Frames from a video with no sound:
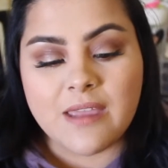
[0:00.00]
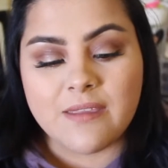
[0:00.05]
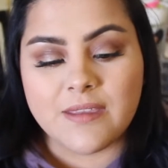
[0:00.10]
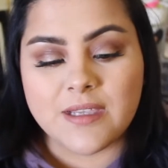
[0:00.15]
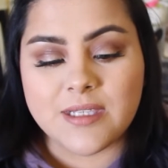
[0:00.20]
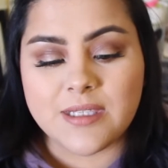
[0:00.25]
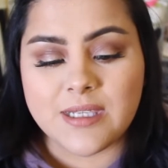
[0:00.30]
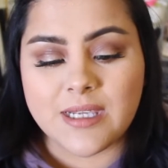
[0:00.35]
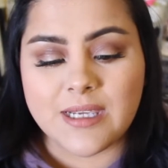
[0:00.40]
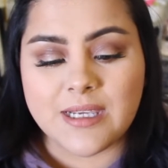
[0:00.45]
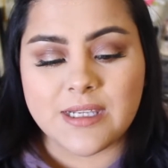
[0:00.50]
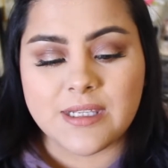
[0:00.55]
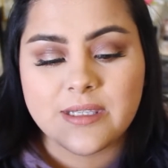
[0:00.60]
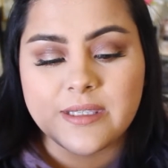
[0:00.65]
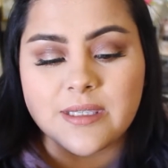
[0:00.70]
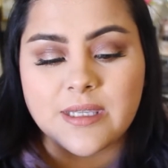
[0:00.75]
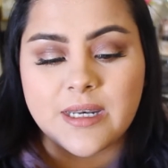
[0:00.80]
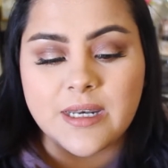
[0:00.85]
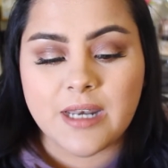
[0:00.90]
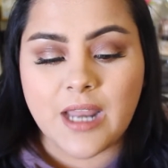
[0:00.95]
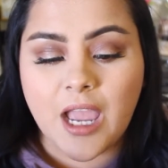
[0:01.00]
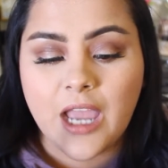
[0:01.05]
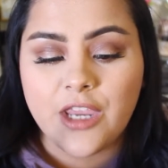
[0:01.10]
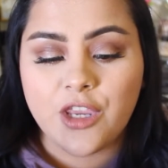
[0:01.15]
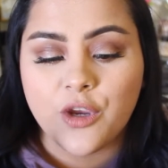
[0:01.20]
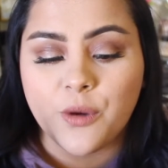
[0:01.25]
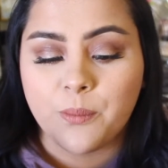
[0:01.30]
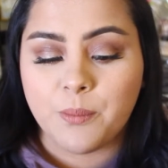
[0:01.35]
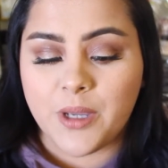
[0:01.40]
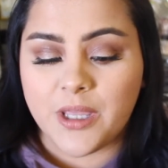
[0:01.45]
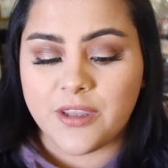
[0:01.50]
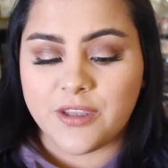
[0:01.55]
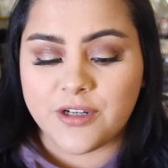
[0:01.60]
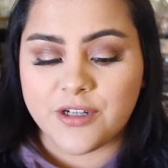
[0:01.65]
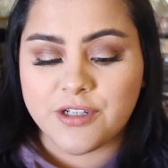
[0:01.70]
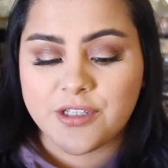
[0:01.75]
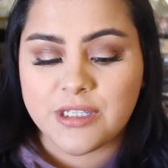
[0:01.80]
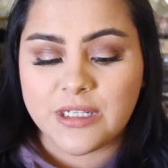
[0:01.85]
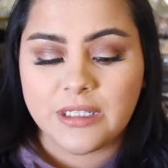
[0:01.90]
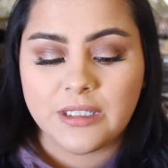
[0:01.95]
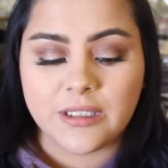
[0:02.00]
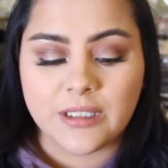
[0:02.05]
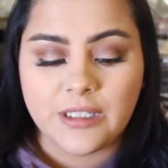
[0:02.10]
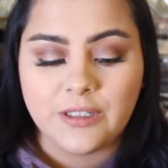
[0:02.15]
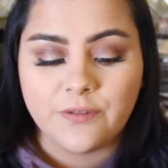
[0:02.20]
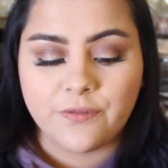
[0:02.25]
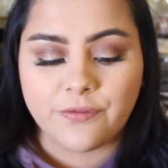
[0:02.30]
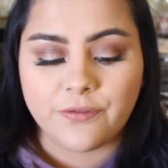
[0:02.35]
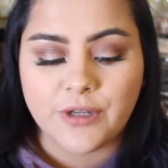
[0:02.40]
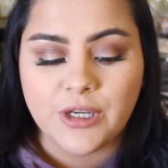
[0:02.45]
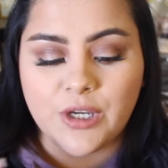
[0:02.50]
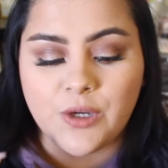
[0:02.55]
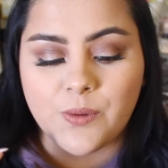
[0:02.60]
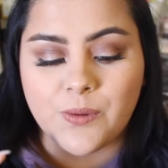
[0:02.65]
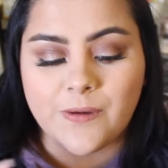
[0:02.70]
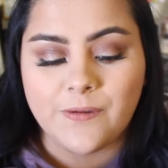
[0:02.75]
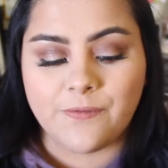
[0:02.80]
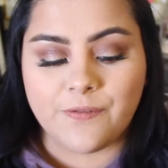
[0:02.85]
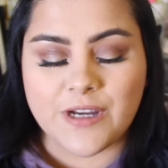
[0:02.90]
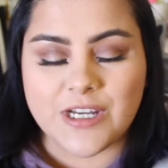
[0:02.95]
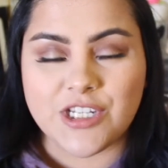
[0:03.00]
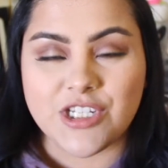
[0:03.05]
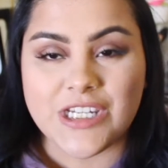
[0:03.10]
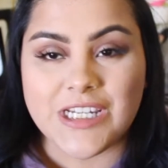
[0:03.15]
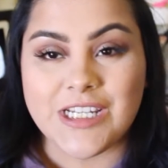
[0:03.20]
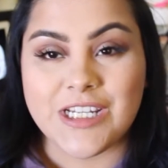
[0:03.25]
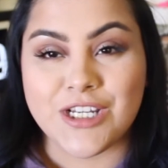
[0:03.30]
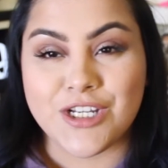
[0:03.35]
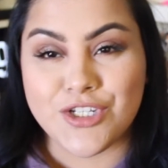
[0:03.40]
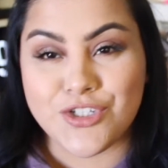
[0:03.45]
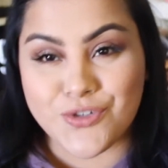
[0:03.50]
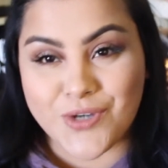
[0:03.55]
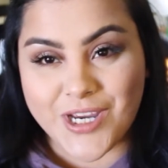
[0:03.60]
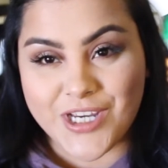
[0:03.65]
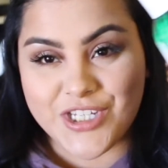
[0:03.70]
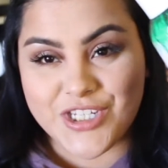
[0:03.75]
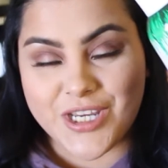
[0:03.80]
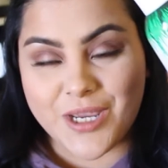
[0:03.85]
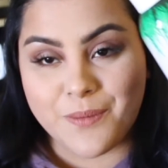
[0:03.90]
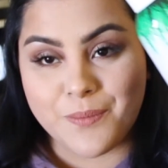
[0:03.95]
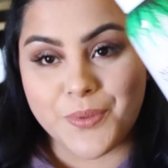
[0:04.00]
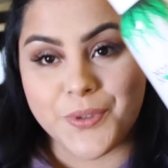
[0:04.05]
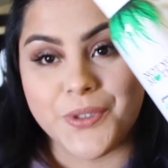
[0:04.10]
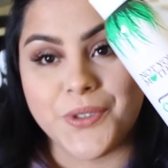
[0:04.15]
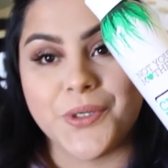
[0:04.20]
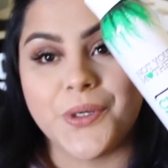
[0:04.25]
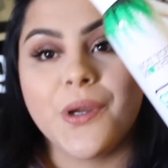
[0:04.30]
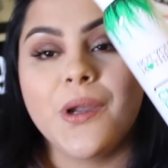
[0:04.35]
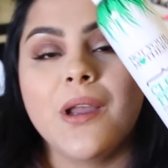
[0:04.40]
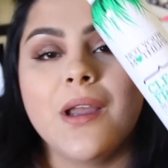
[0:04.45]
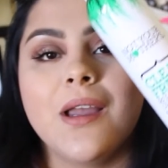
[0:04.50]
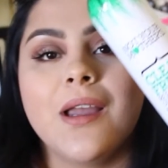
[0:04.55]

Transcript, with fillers: This is Not Your Mother's Clean Freak Refreshing Dry Shampoo.